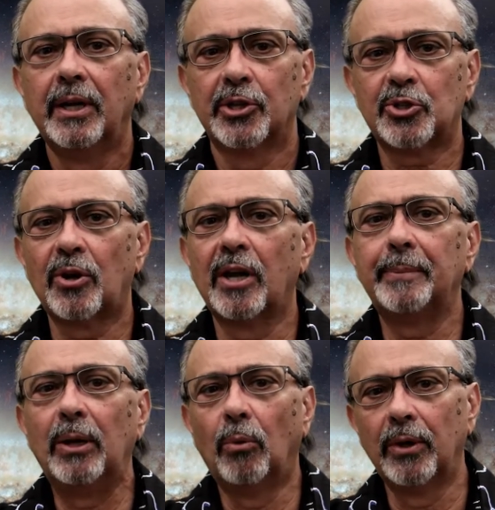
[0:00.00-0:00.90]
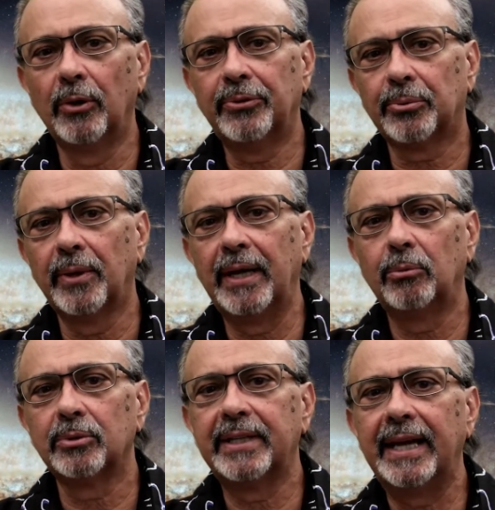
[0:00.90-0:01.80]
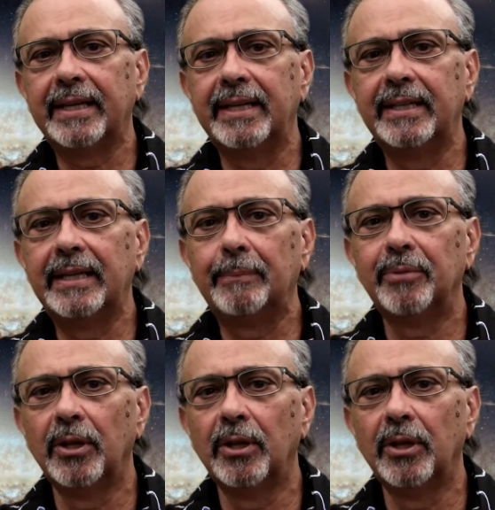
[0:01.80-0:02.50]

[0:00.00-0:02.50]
Astronomy 103 will take an in-depth